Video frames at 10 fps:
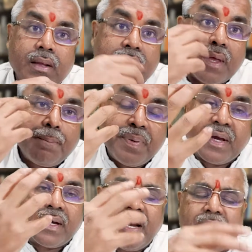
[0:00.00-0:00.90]
The
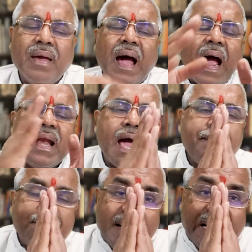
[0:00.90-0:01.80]
big claim. And I
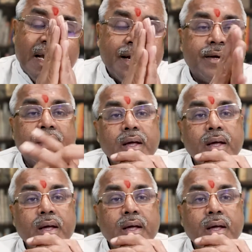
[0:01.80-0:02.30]
pleaded